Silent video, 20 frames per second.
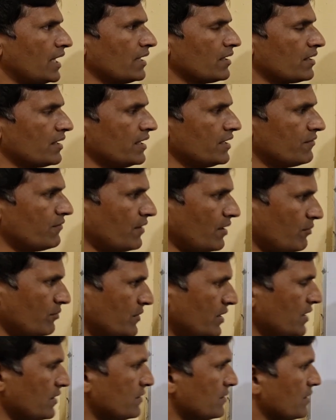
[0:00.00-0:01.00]
calculate
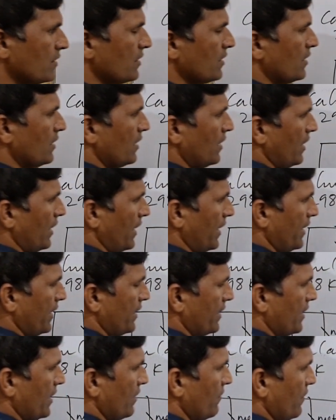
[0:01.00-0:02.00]
from this,
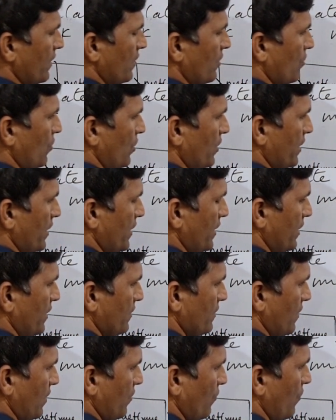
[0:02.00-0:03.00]
and given
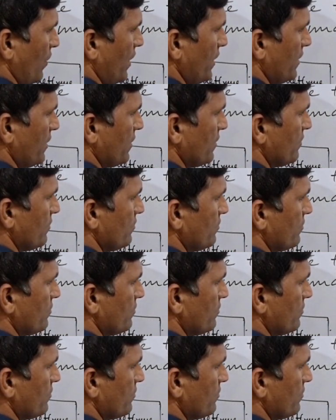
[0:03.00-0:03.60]
quantities are what?